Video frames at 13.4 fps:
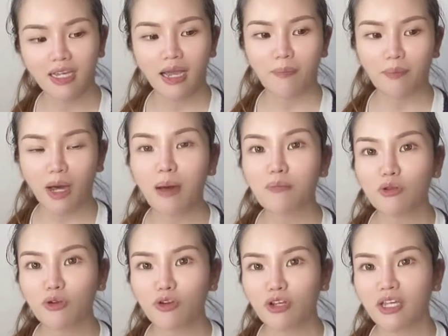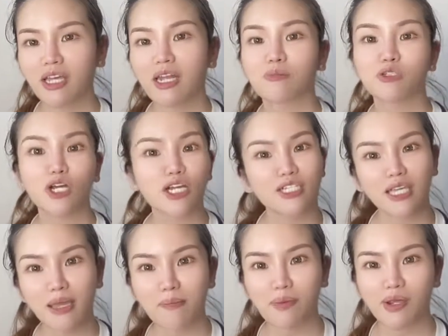but I'm learning and I'm trying to
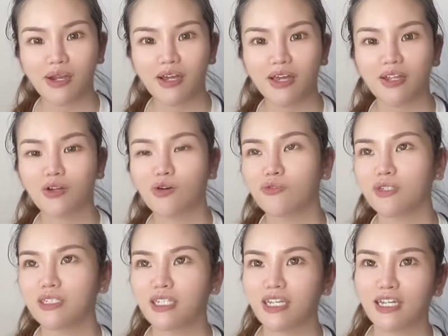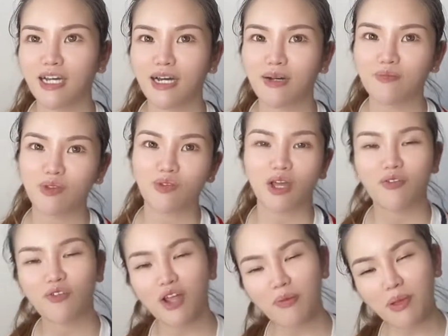get better, and obviously if I can
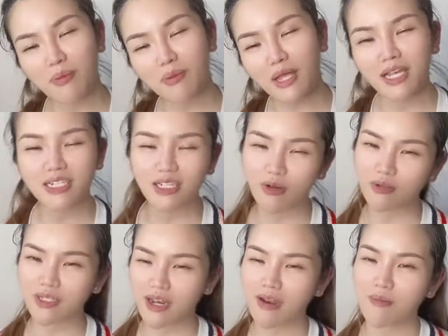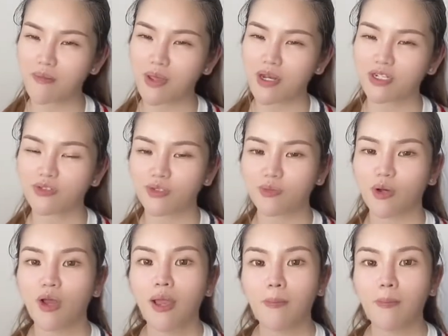find a better place, I'll set it up better as well.